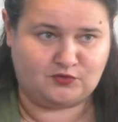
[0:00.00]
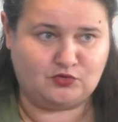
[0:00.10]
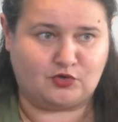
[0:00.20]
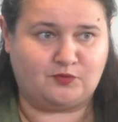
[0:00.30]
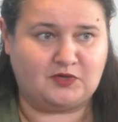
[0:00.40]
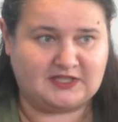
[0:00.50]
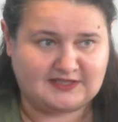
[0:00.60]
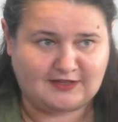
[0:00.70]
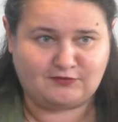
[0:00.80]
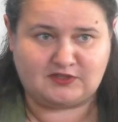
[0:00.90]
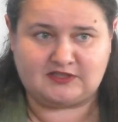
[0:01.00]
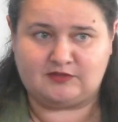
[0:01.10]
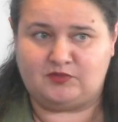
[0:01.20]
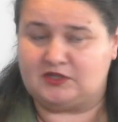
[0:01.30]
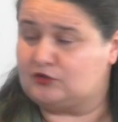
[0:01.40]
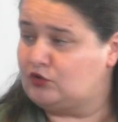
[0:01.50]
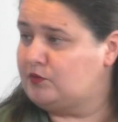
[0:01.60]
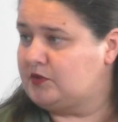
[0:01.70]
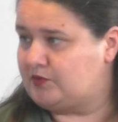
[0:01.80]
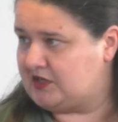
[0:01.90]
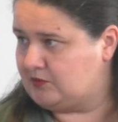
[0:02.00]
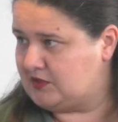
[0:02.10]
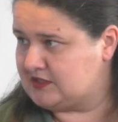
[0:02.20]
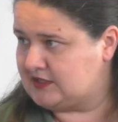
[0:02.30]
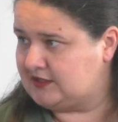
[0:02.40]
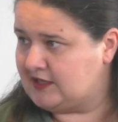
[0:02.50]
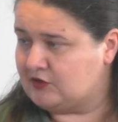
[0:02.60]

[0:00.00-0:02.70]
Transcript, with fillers: of Europe, we can definitely be a global breadbasket.